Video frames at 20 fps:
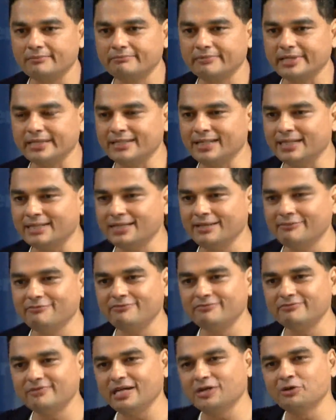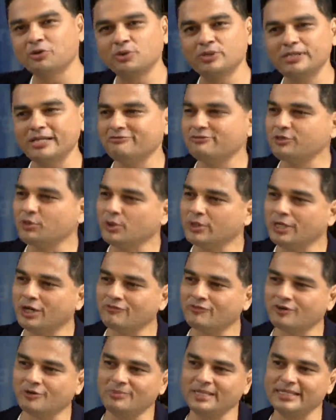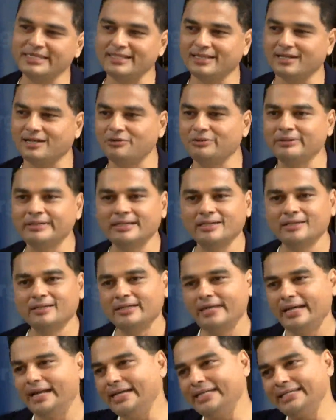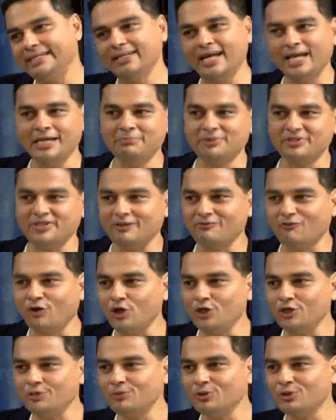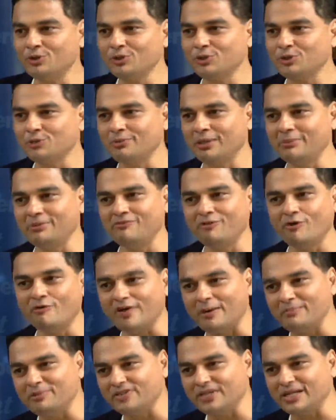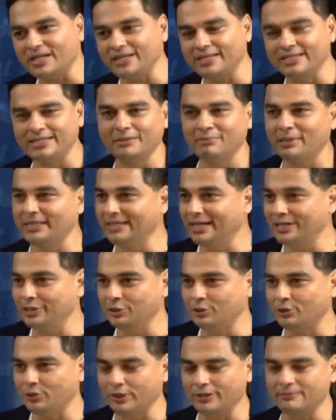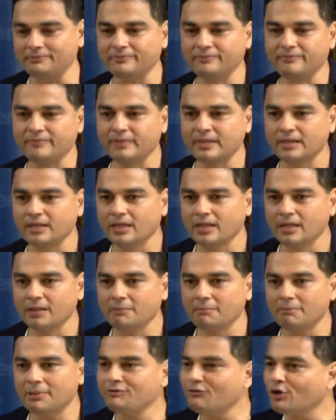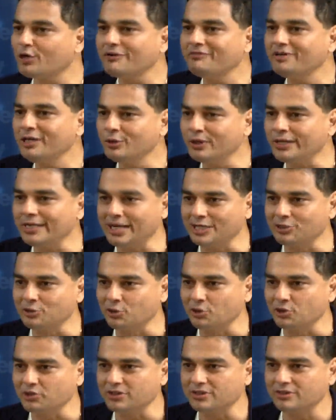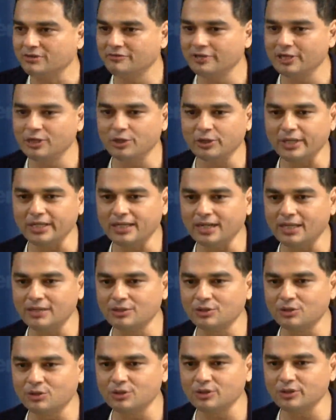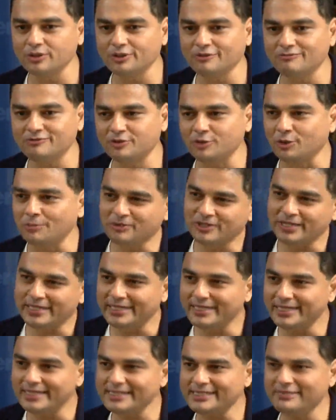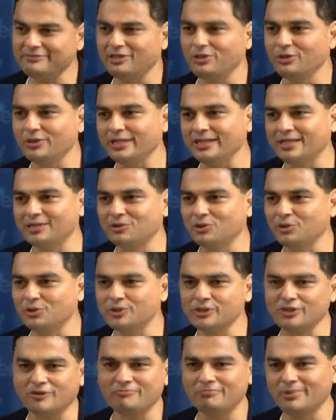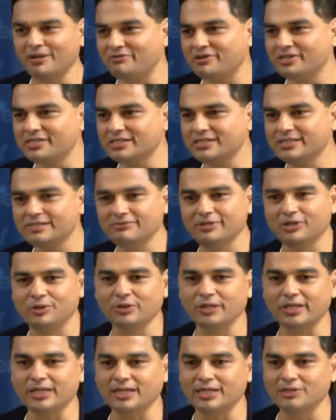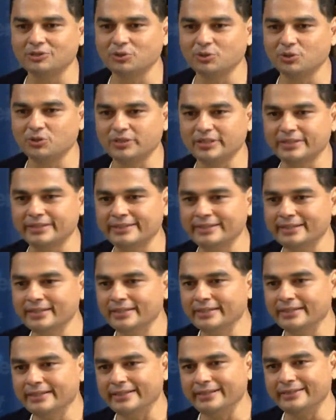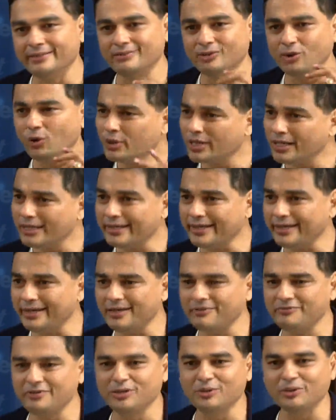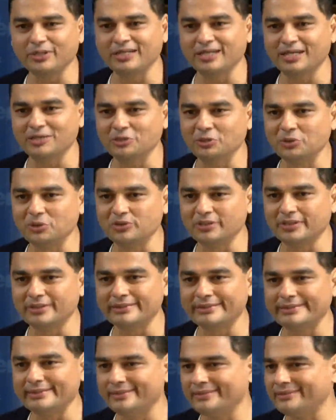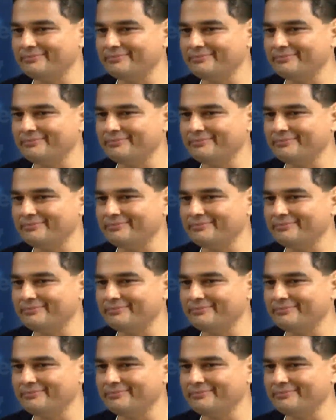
think that their growth has slowed down from, let's say, around 8-9% volume growth to maybe 4-5%, and thereby they are degrowing. But what are we looking at growth? We are looking at growth of soaps and dish. We are looking at growth of beverages. We are looking at growth in oral care. We are looking at growth in